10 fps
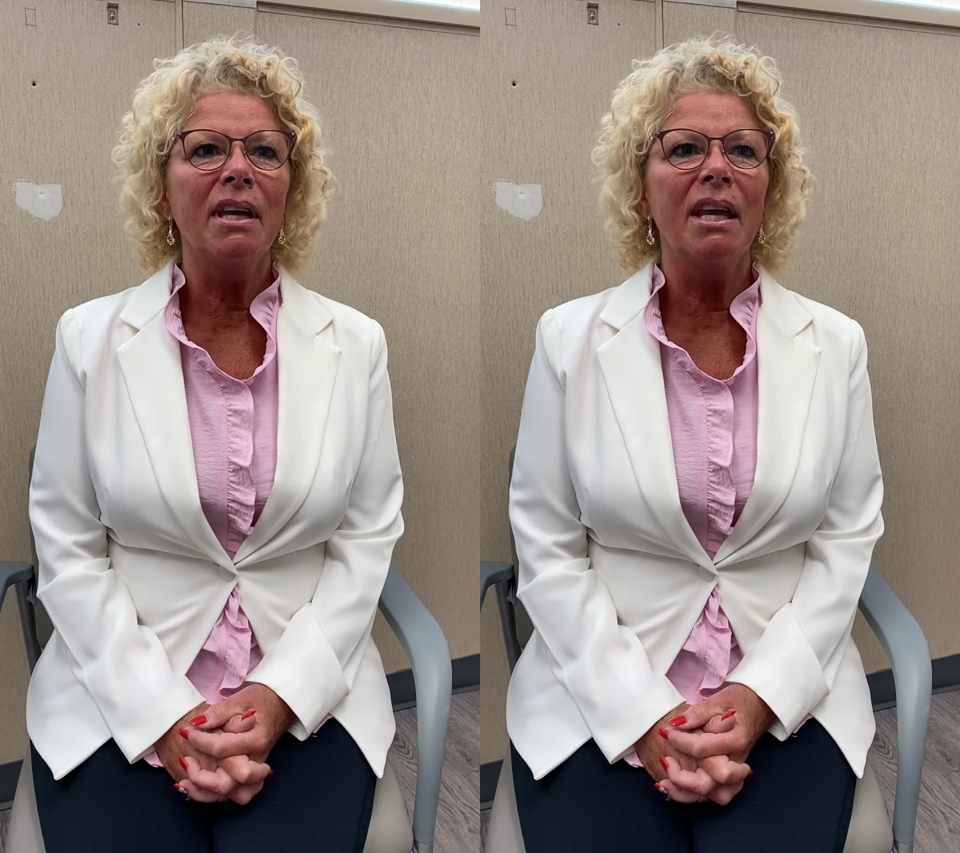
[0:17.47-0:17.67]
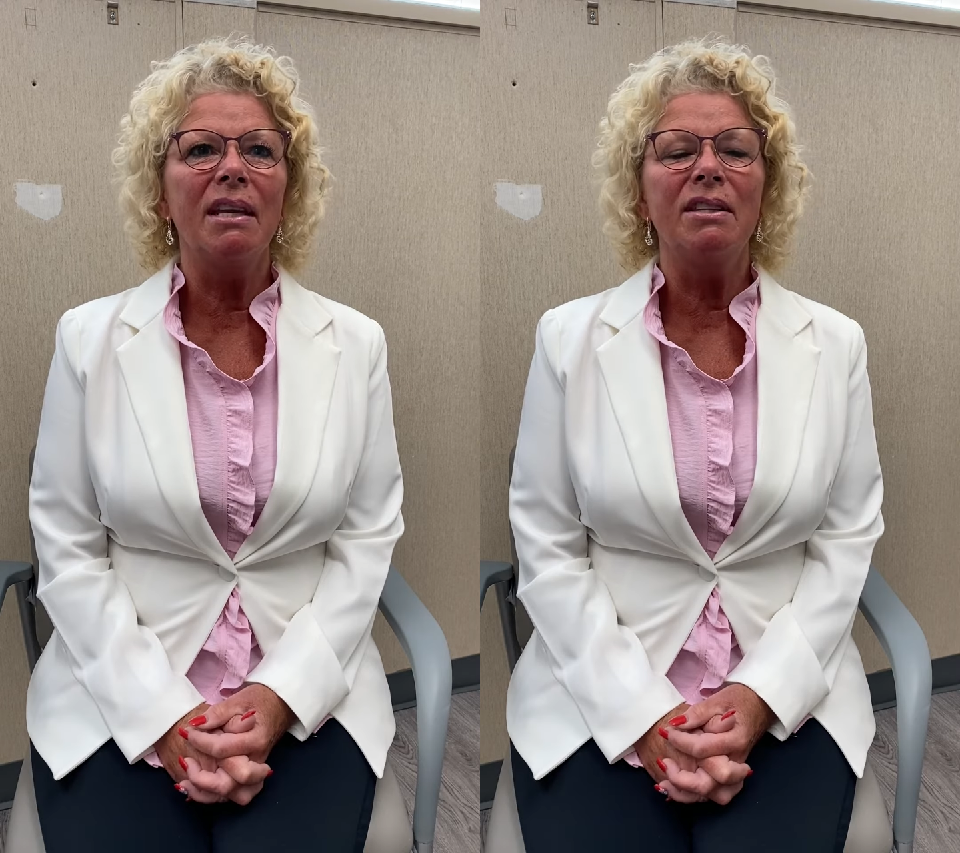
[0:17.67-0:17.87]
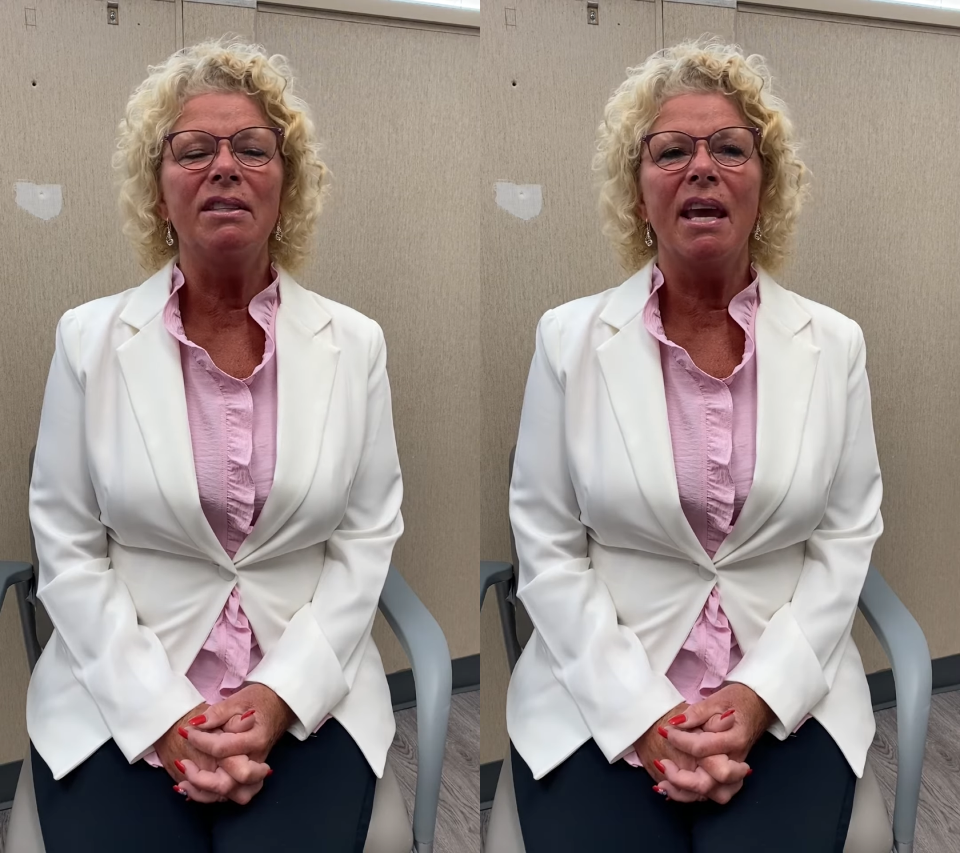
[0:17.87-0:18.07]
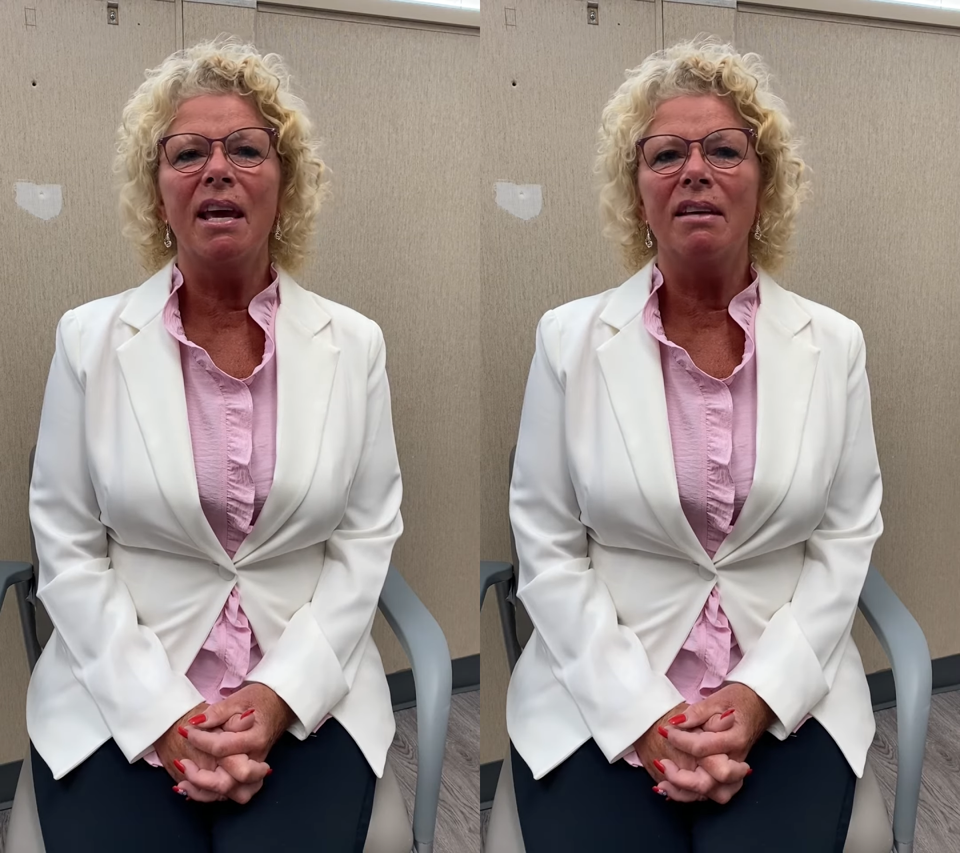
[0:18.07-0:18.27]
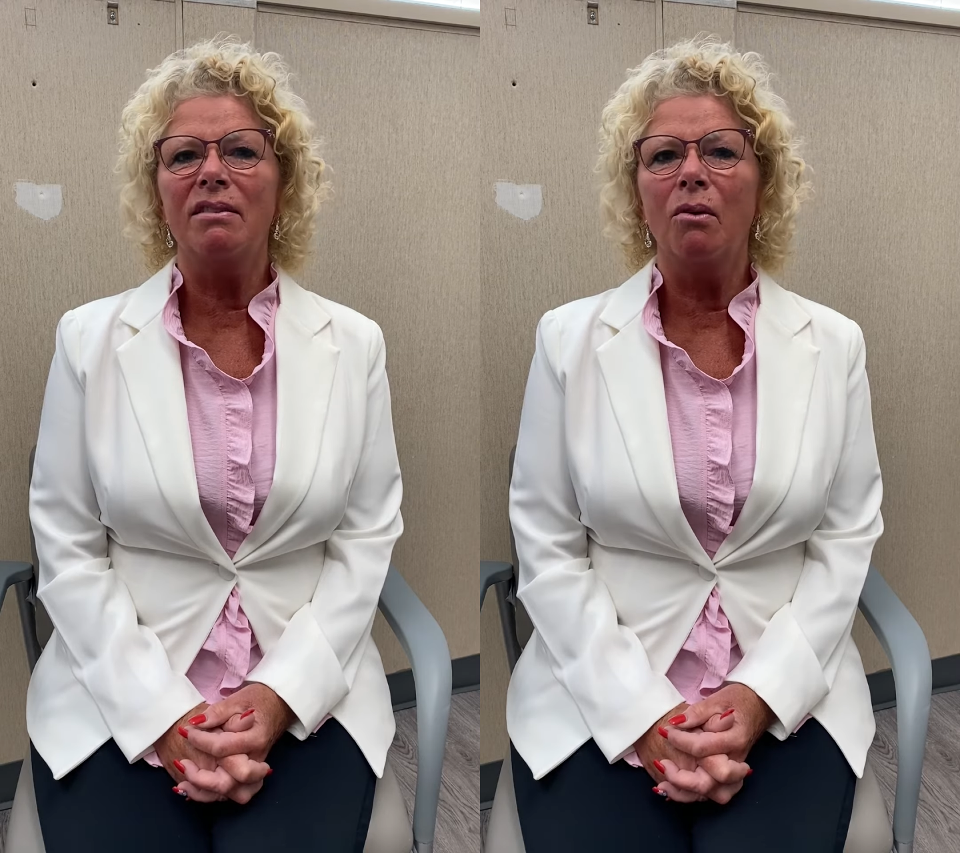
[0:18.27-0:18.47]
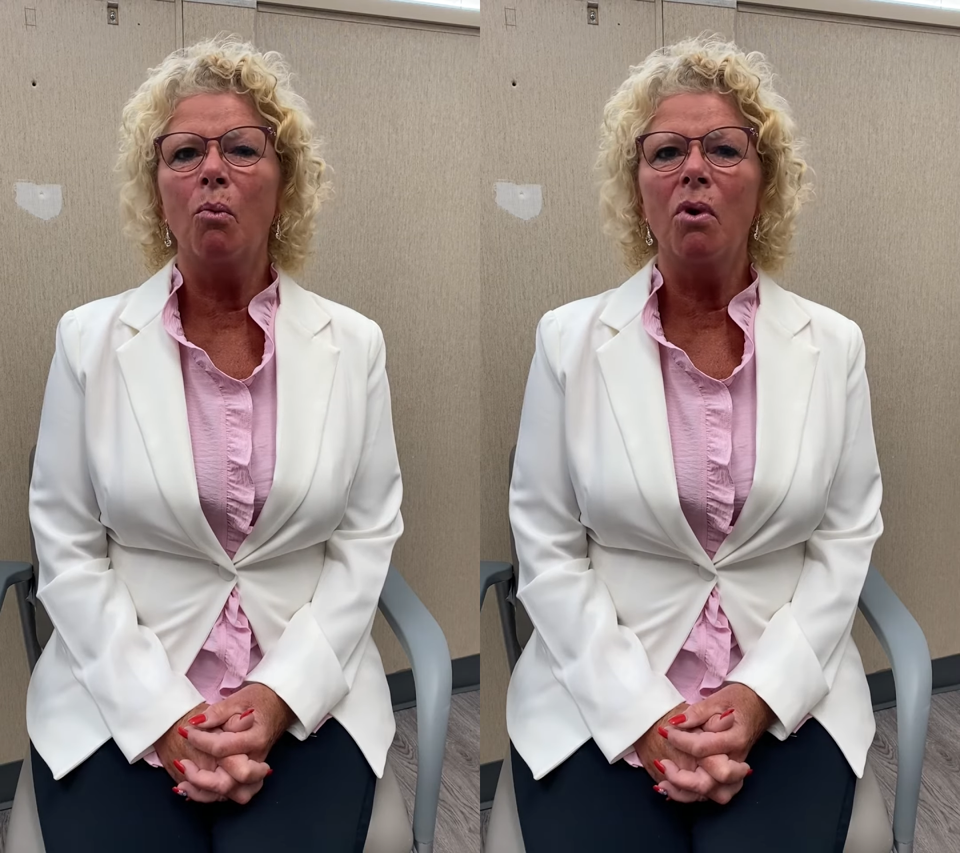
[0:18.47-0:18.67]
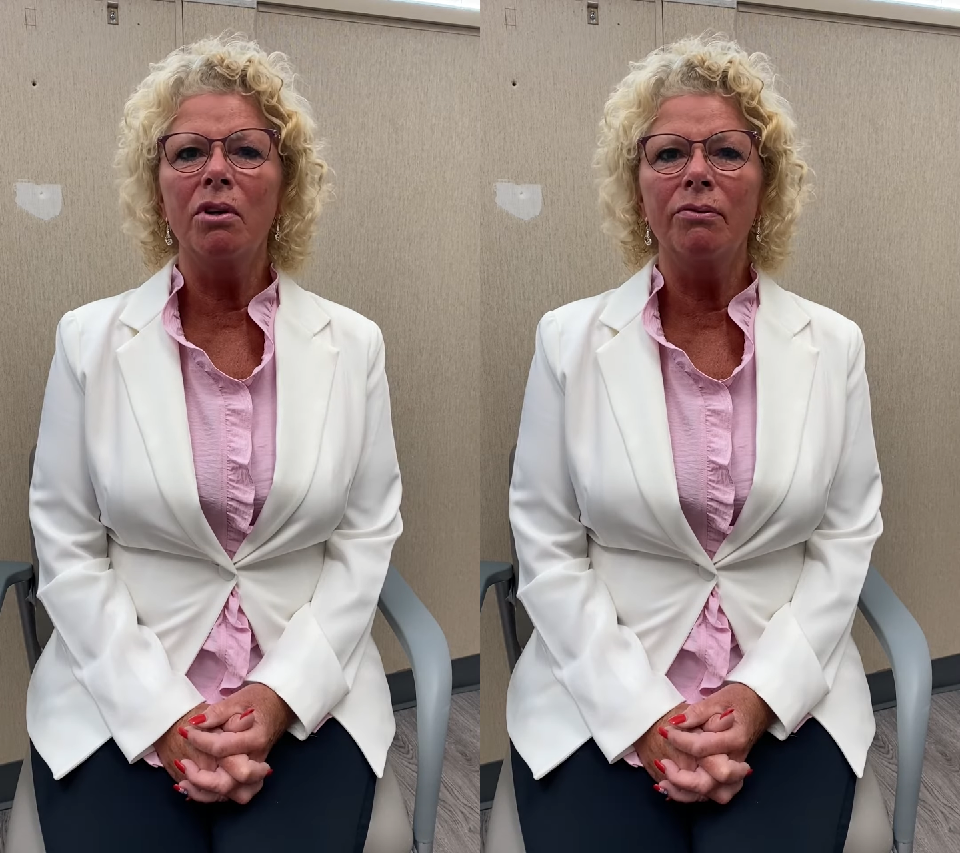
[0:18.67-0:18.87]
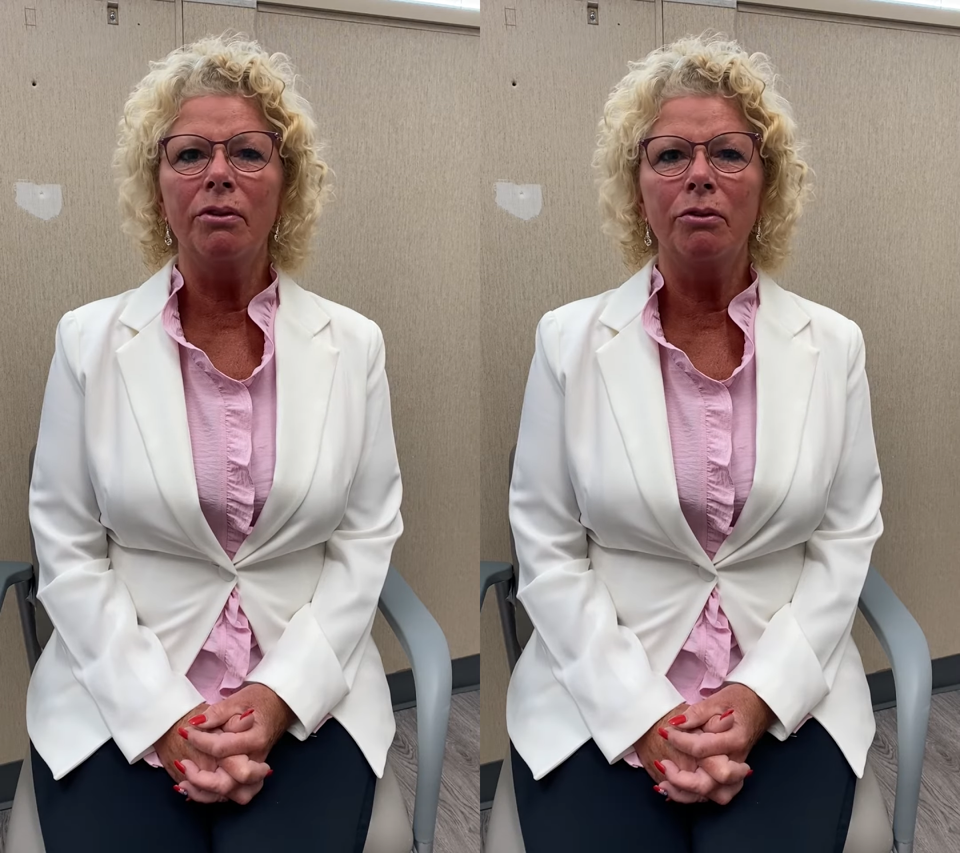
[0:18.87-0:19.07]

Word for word: It has a wonderful